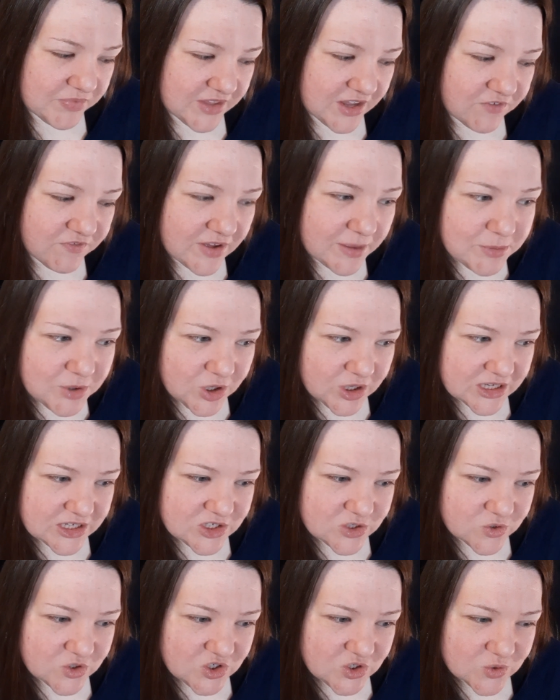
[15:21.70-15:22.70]
if I'm goody
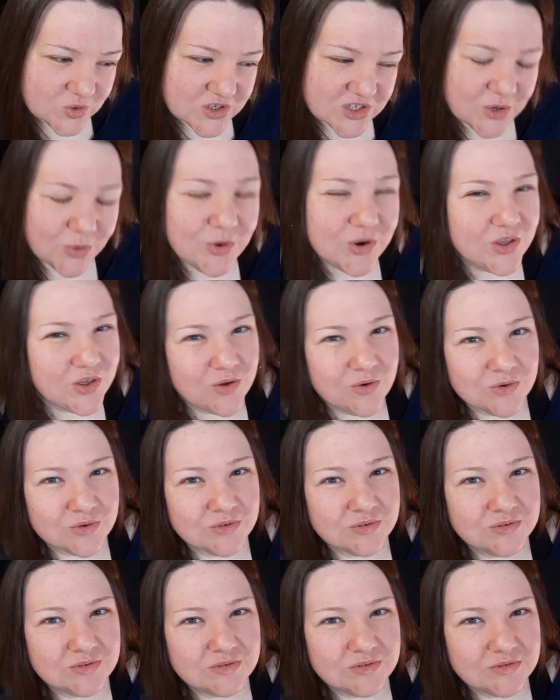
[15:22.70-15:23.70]
two shoes, so are you.
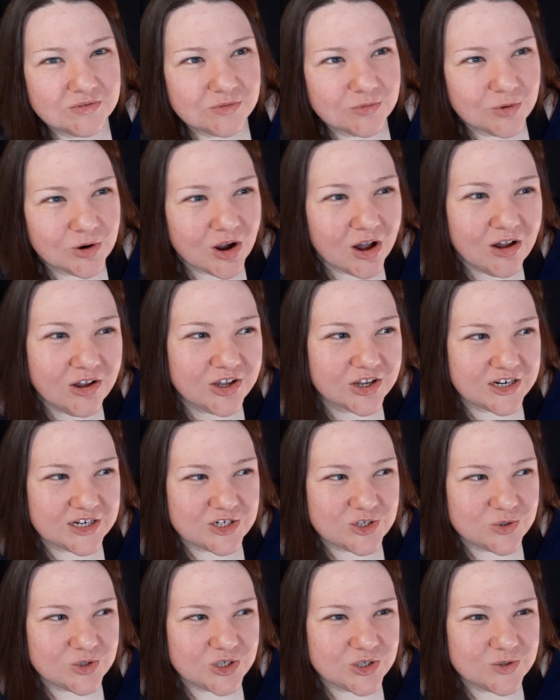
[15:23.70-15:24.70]
We're all goody
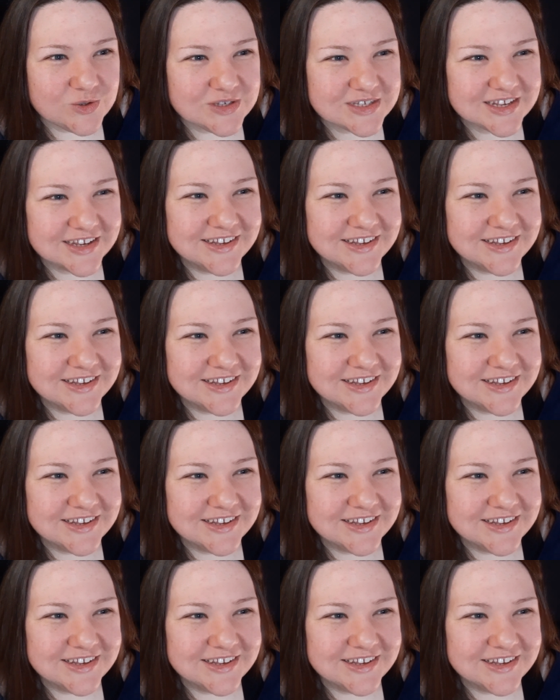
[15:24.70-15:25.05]
two shoes,